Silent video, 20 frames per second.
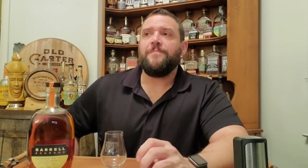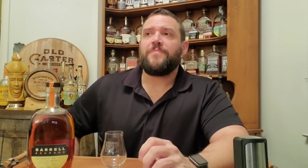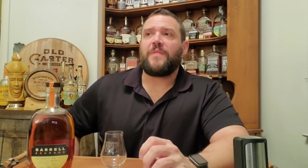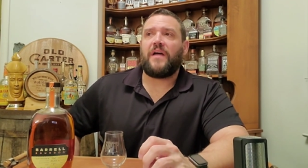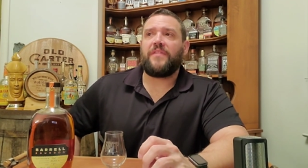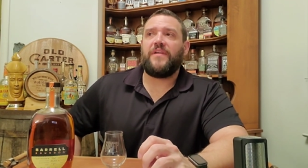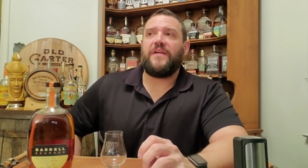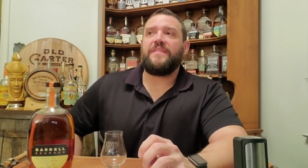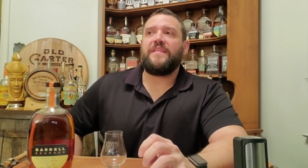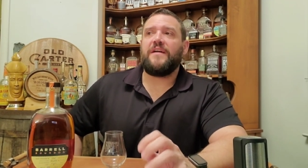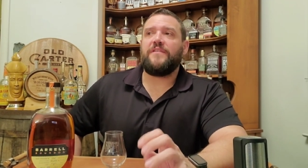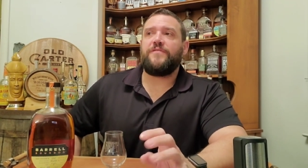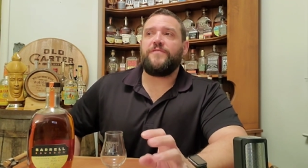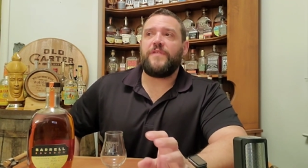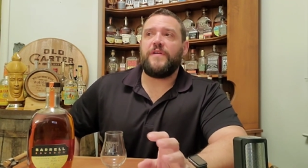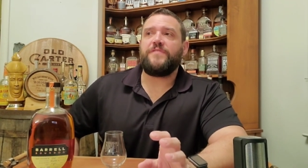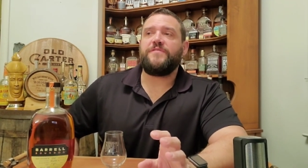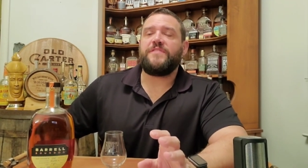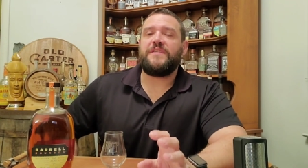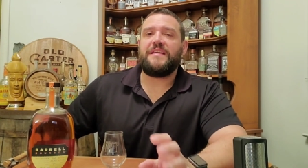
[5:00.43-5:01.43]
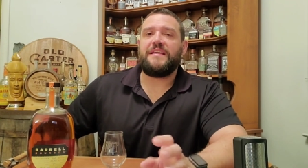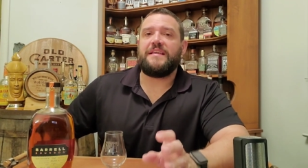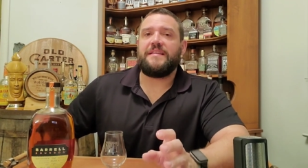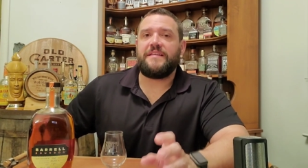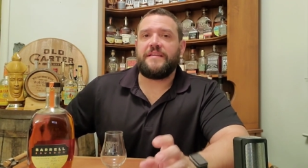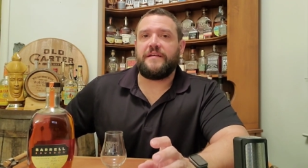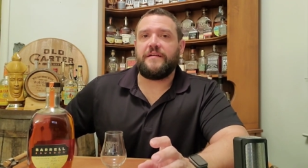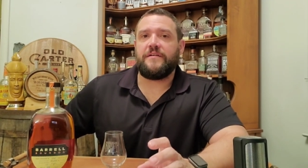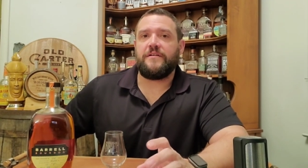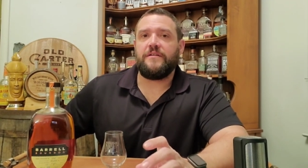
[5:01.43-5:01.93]
I think that fifteen
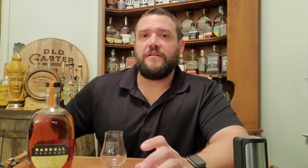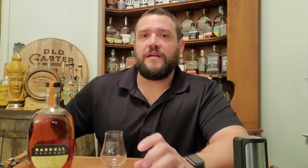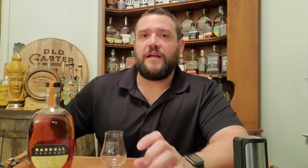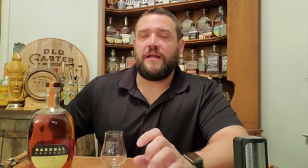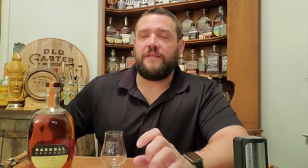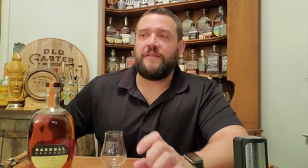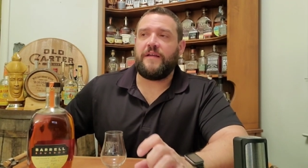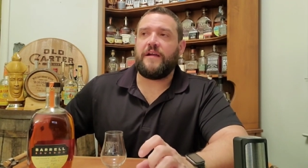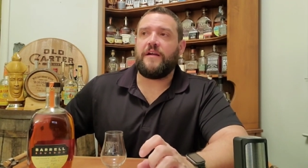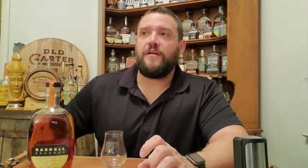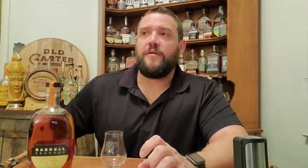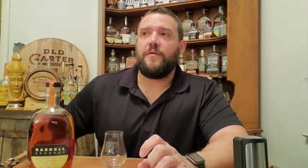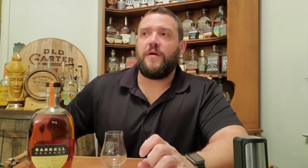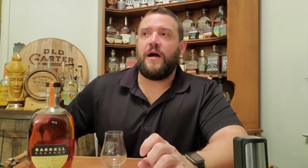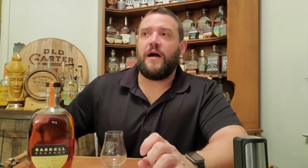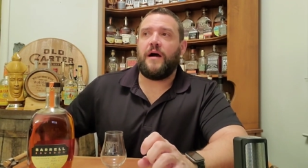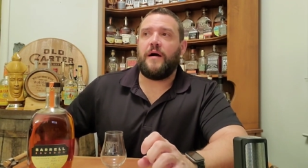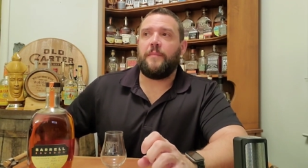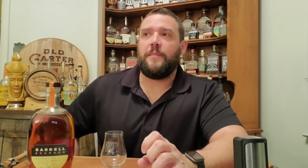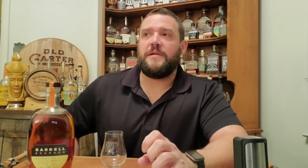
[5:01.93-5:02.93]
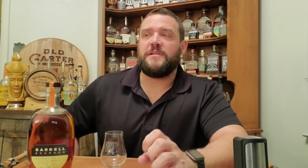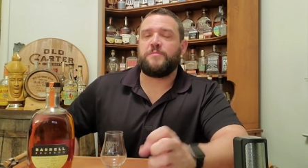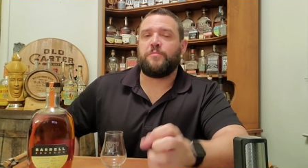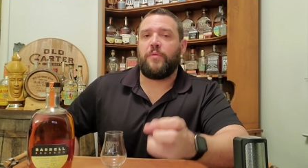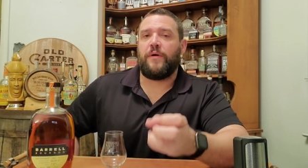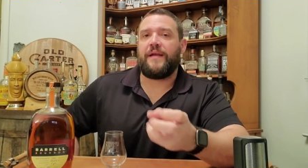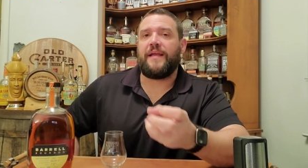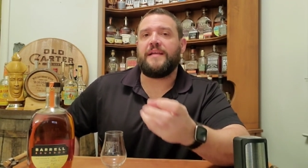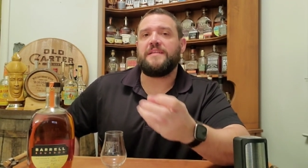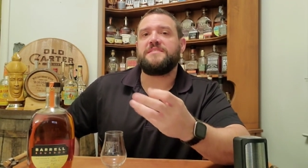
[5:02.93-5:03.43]
year in there um, is
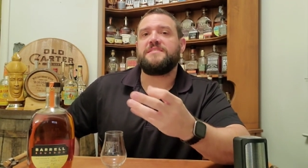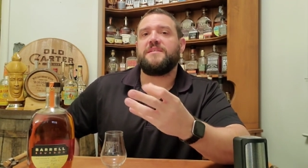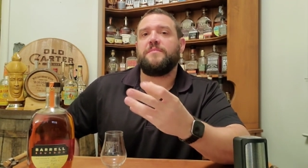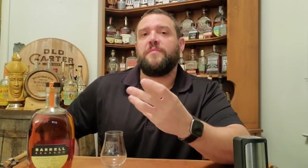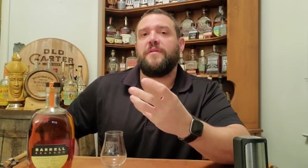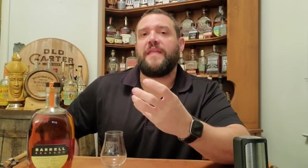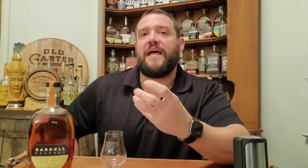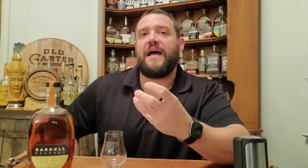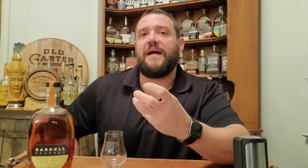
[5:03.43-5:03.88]
bringing some of